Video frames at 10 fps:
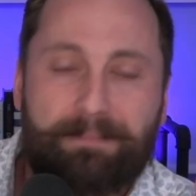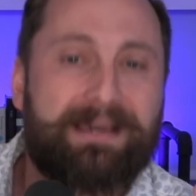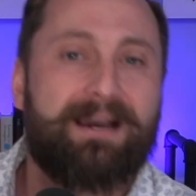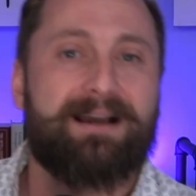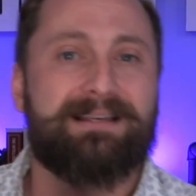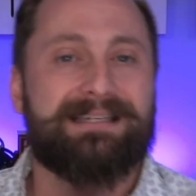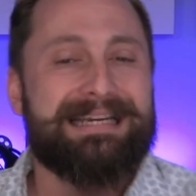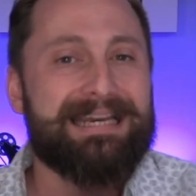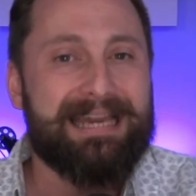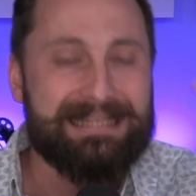because
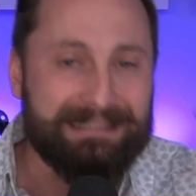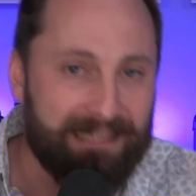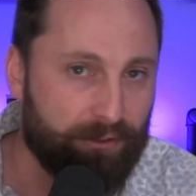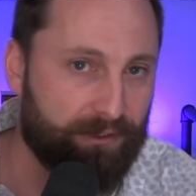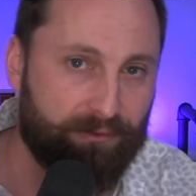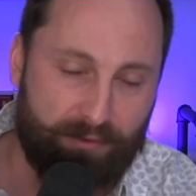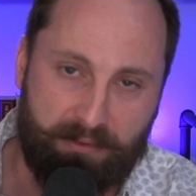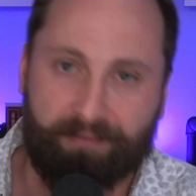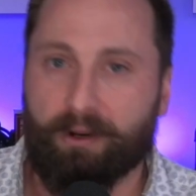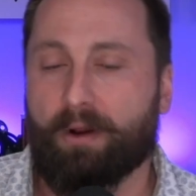it's literally
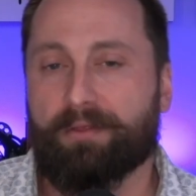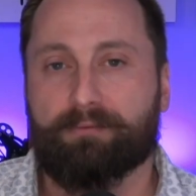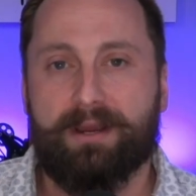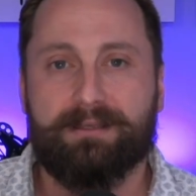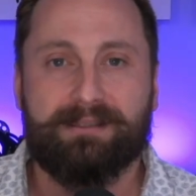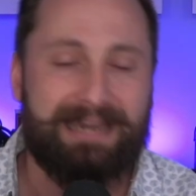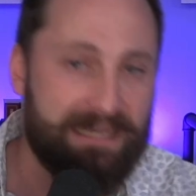removing all their risk.